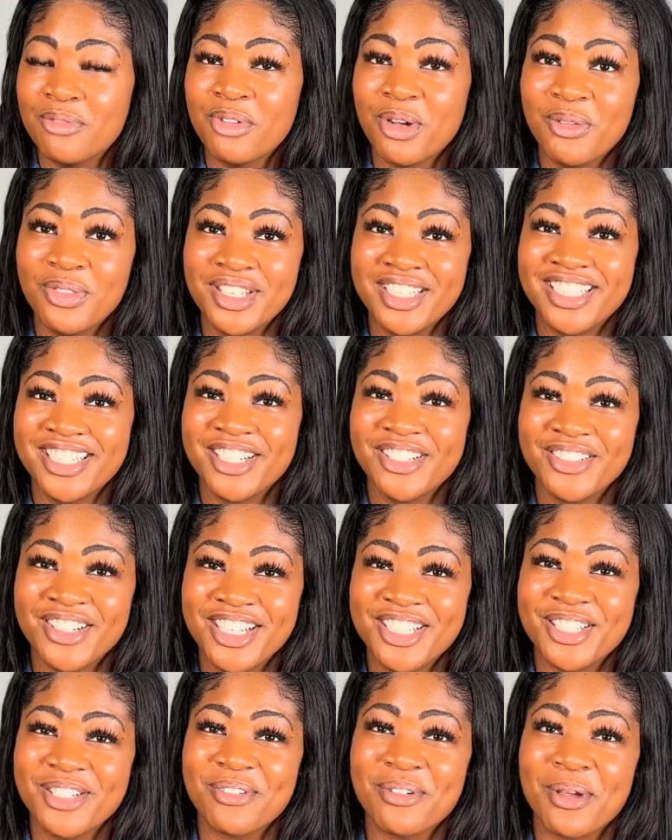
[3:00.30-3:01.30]
from the
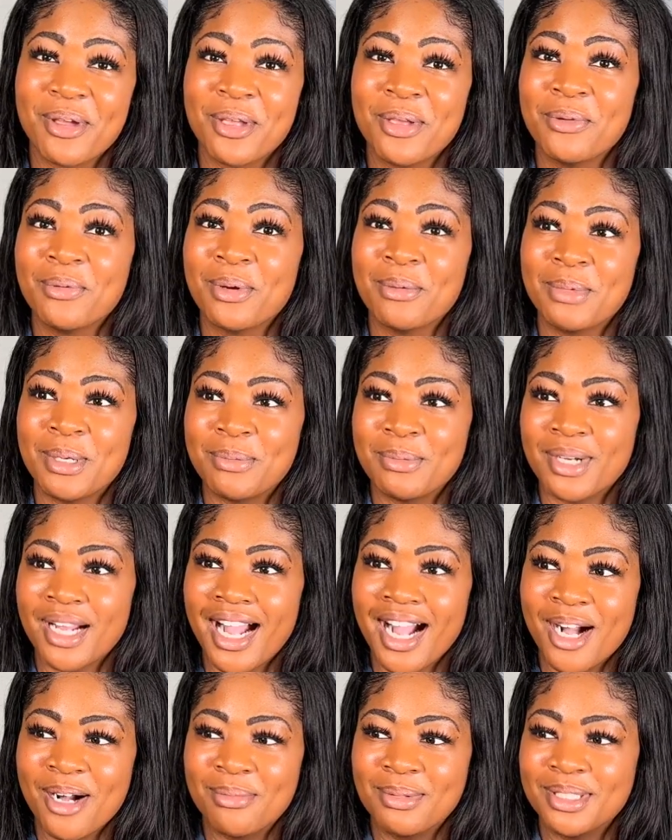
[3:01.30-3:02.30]
generation where you remember
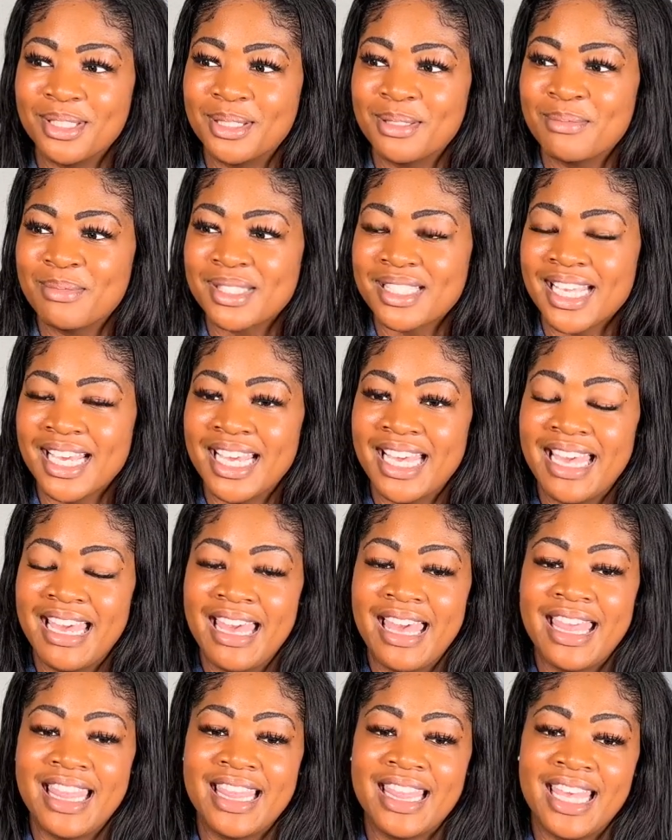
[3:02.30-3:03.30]
albums,
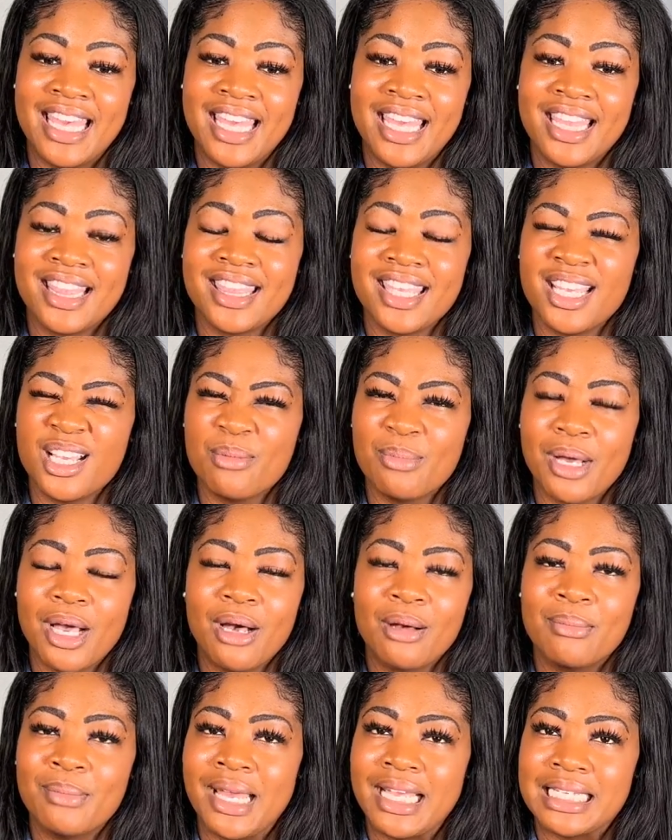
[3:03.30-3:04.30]
then think
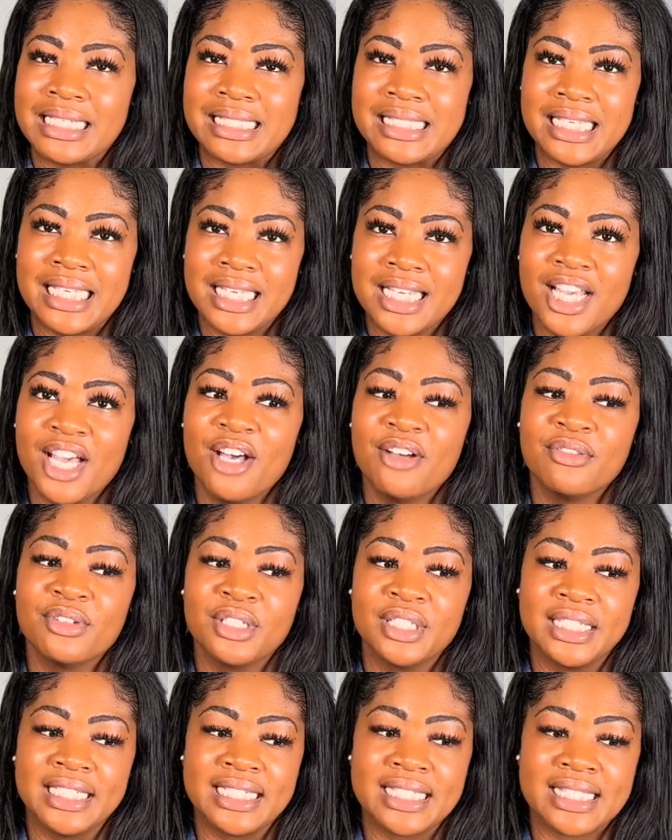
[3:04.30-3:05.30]
about magazine
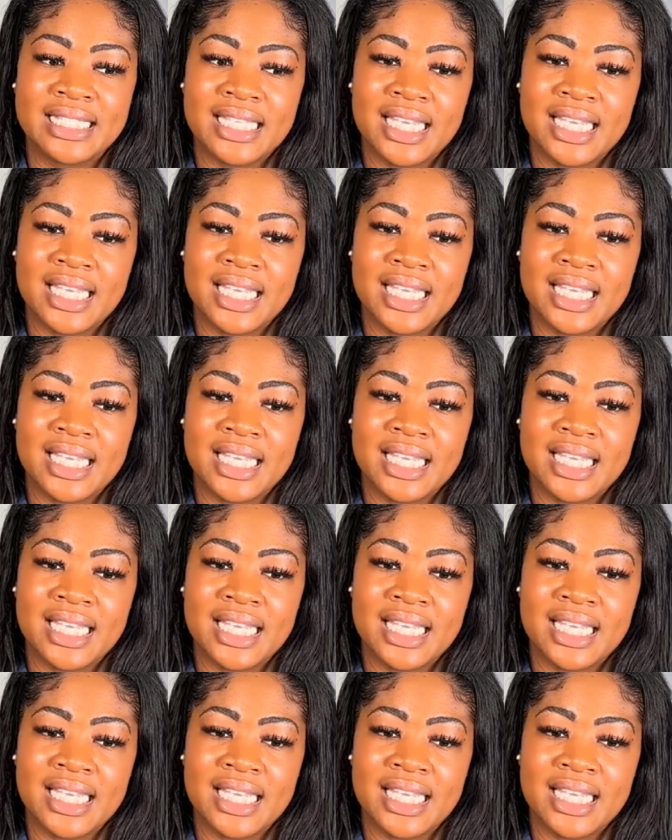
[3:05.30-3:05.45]
covers.